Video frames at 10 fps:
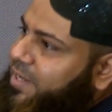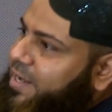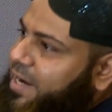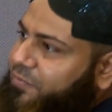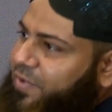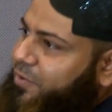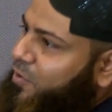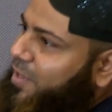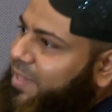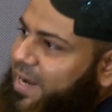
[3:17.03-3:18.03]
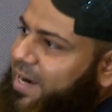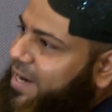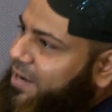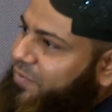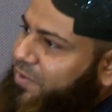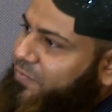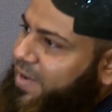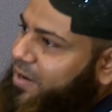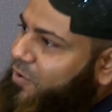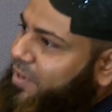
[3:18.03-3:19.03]
and we crawl that, and we
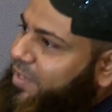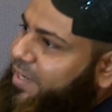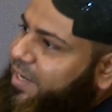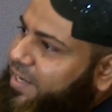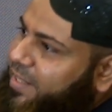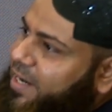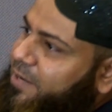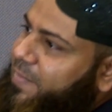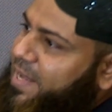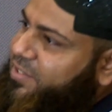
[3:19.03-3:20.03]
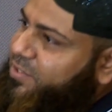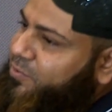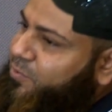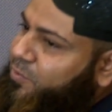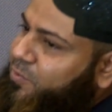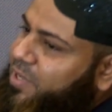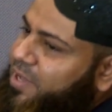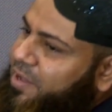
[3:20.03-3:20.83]
find all the data that match to